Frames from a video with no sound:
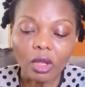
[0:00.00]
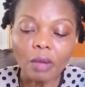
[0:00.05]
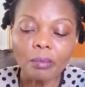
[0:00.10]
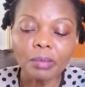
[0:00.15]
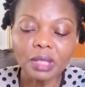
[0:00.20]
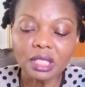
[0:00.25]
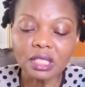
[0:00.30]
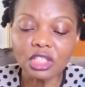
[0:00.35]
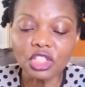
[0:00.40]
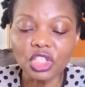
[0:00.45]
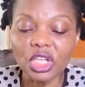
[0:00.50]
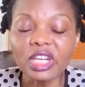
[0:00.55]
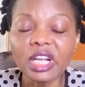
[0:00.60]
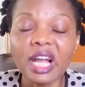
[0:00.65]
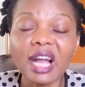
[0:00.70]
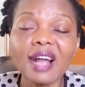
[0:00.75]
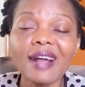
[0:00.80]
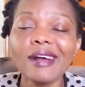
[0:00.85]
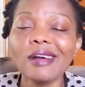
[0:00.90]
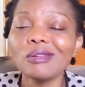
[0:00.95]
please check
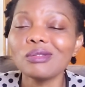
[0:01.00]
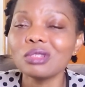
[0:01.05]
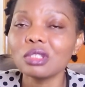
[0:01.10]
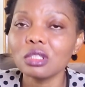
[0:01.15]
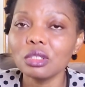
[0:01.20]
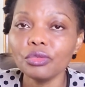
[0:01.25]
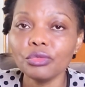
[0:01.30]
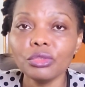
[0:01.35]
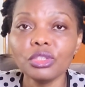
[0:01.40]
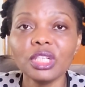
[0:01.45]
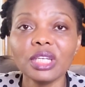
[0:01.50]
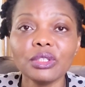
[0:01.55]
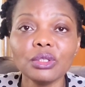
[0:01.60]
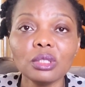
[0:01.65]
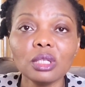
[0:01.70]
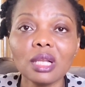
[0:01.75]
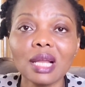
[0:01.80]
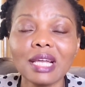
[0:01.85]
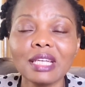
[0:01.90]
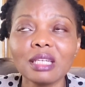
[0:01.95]
her out if you
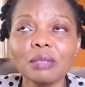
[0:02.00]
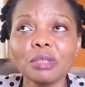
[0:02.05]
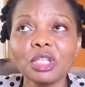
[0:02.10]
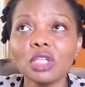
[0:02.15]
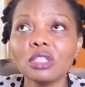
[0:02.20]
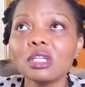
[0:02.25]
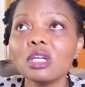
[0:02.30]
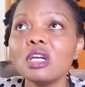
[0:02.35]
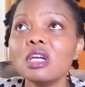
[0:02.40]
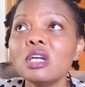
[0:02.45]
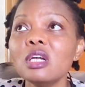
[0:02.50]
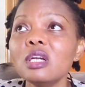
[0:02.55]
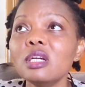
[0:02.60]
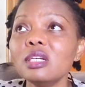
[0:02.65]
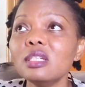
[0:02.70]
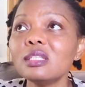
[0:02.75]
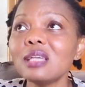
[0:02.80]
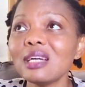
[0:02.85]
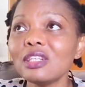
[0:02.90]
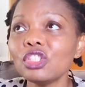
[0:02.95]
genuinely like it, because
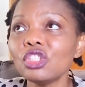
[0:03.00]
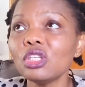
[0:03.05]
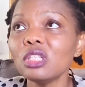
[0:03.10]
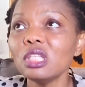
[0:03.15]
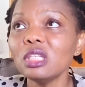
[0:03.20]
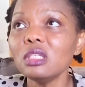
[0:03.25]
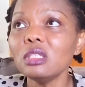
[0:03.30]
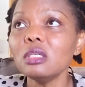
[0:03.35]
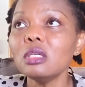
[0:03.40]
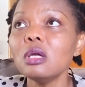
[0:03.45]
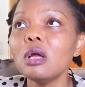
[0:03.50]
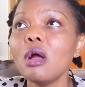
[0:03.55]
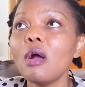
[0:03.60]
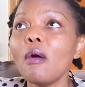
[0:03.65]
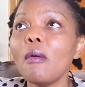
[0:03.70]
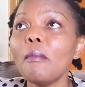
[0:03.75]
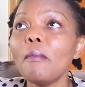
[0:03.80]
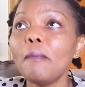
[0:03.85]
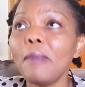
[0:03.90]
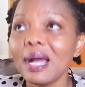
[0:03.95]
it's actually
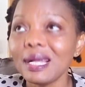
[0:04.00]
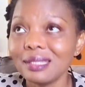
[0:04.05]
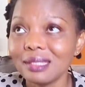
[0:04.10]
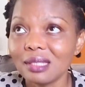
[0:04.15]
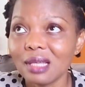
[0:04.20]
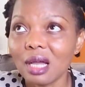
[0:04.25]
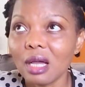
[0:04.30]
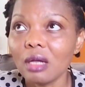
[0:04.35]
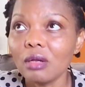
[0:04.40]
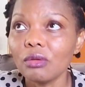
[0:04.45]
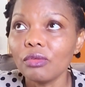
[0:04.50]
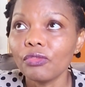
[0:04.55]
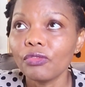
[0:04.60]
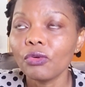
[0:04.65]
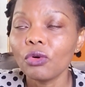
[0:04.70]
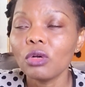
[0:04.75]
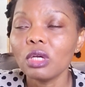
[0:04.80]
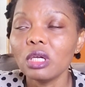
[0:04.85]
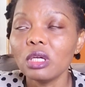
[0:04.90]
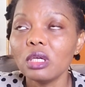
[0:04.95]
better
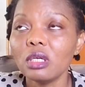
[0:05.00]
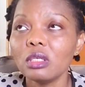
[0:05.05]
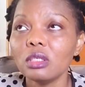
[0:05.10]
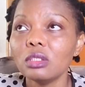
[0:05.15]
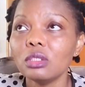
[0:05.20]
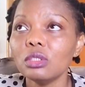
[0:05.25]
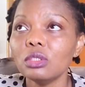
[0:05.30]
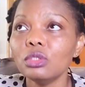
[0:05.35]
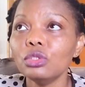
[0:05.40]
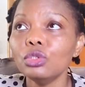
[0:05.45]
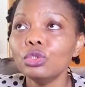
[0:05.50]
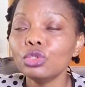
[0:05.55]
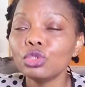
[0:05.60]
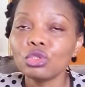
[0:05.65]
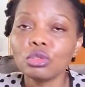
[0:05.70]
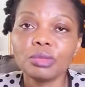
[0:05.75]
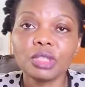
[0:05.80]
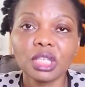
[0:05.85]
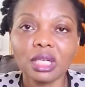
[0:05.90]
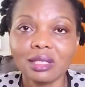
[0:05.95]
for a
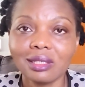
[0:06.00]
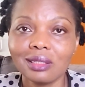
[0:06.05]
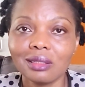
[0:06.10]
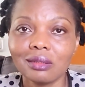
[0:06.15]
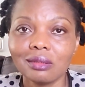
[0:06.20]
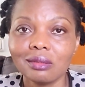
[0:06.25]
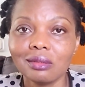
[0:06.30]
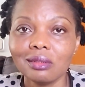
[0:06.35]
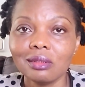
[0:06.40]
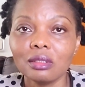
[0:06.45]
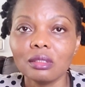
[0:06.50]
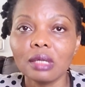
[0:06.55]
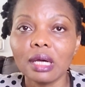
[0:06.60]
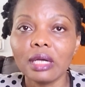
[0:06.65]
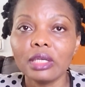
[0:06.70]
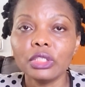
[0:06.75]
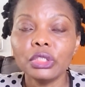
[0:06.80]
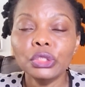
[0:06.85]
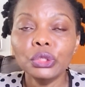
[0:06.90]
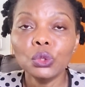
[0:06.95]
YouTube channel
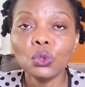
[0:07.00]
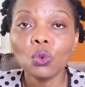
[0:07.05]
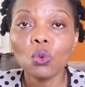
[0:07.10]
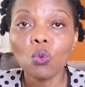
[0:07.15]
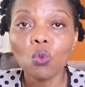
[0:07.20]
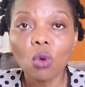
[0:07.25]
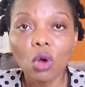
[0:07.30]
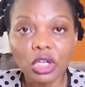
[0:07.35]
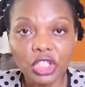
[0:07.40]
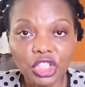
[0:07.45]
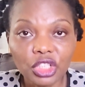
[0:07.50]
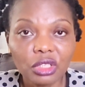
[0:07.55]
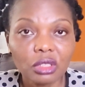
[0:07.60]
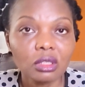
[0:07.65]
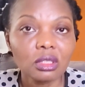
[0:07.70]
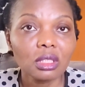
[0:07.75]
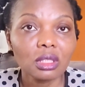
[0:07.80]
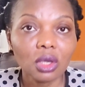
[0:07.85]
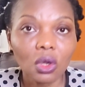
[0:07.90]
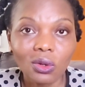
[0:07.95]
that you watch
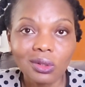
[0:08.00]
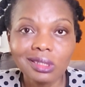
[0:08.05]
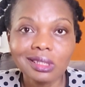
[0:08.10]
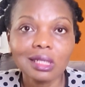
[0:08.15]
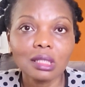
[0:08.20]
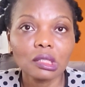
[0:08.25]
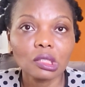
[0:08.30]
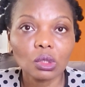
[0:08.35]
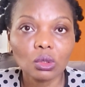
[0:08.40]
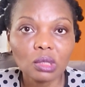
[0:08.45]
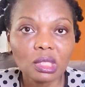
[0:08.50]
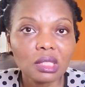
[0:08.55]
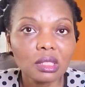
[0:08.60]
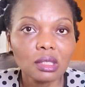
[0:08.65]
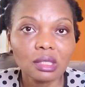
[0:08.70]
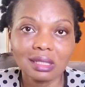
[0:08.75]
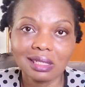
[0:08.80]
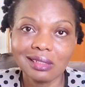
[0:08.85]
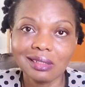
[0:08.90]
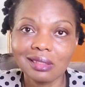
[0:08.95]
the content
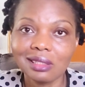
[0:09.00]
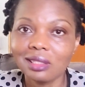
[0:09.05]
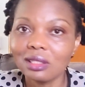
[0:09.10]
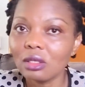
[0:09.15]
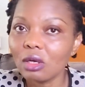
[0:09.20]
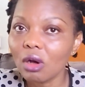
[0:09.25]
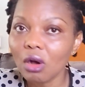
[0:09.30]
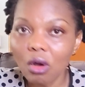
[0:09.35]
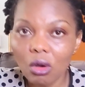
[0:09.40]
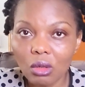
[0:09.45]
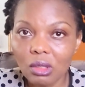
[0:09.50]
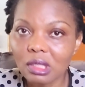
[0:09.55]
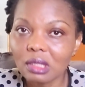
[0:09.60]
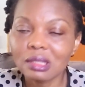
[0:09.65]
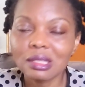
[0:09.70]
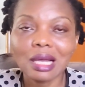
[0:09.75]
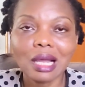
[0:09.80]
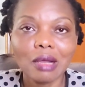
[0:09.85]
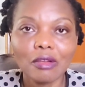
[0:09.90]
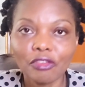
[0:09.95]
consistently all the
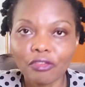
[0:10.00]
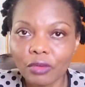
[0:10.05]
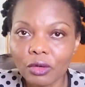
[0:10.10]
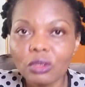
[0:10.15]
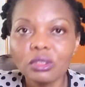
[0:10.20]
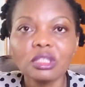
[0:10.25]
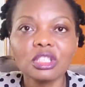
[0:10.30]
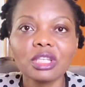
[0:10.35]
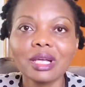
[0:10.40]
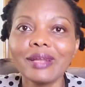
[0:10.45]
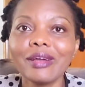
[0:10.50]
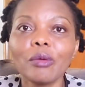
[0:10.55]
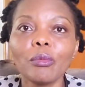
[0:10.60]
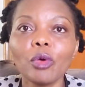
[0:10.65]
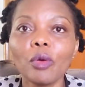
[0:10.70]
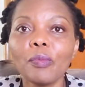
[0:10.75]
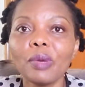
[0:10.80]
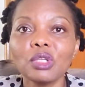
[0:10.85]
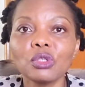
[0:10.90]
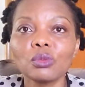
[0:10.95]
time, follow the channel
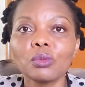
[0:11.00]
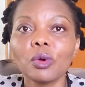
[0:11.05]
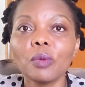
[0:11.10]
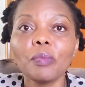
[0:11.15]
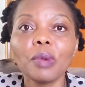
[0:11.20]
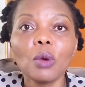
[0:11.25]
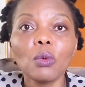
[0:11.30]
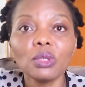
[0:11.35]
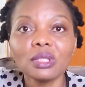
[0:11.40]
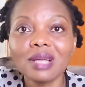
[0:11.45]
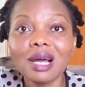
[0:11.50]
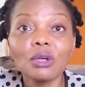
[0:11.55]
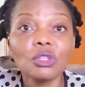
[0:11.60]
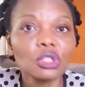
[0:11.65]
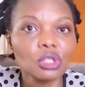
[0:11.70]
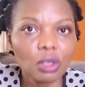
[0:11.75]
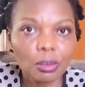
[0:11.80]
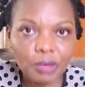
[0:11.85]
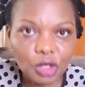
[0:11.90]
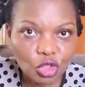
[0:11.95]
bumper to bumper without
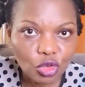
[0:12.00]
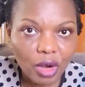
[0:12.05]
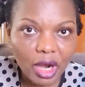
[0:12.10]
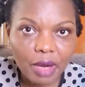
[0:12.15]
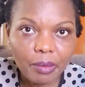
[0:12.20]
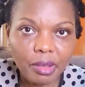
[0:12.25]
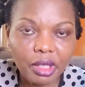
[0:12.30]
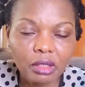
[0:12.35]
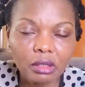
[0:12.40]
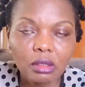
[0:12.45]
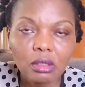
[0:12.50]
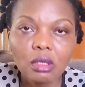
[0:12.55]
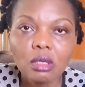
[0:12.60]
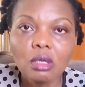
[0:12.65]
subscribing,